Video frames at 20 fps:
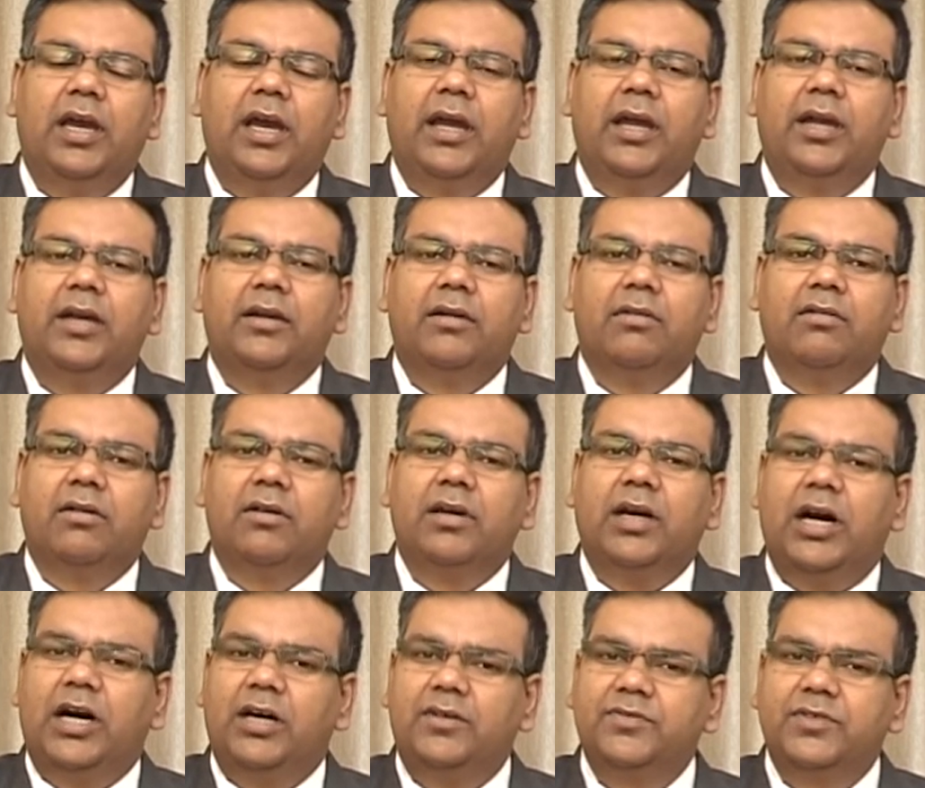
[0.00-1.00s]
And
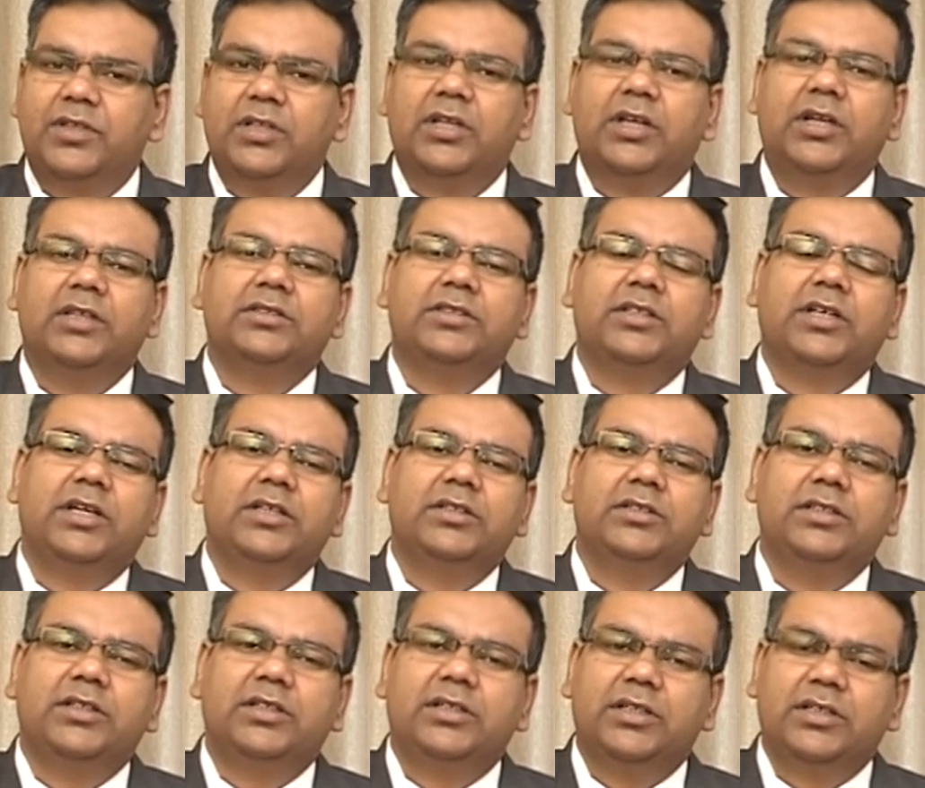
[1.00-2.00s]
after the
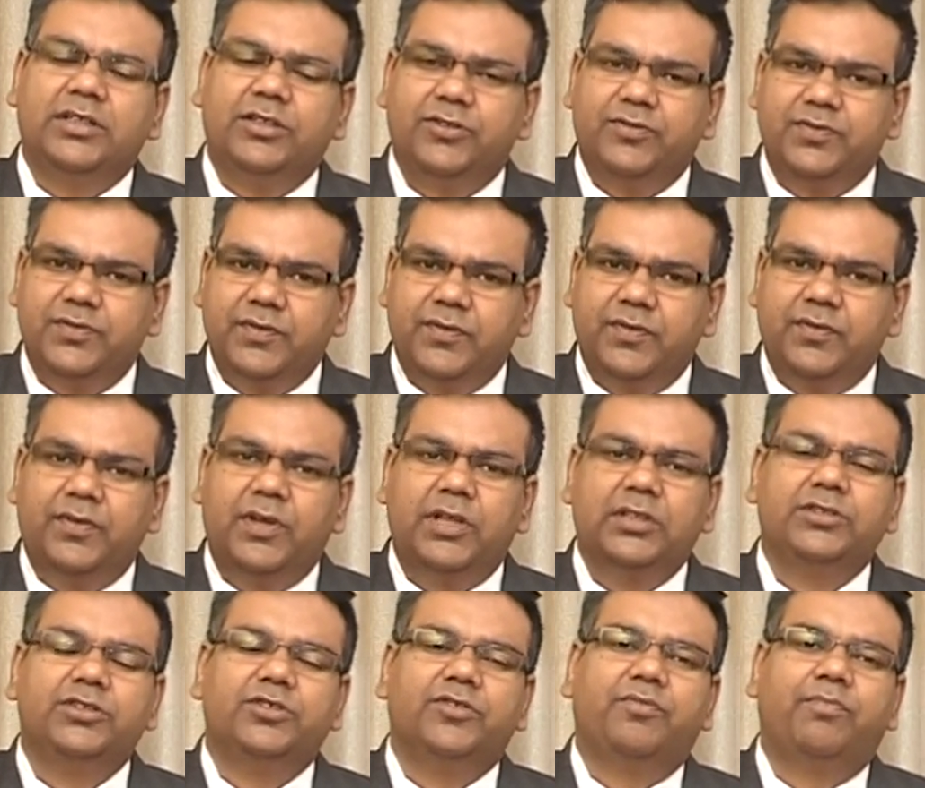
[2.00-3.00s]
residency,
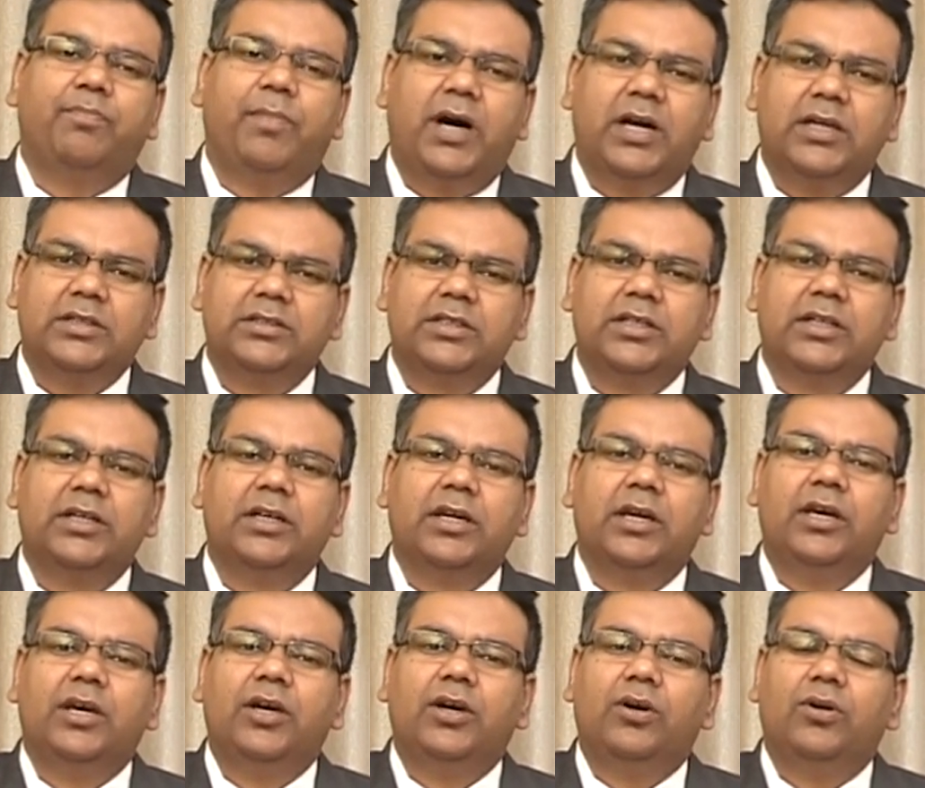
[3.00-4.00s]
once you've passed it,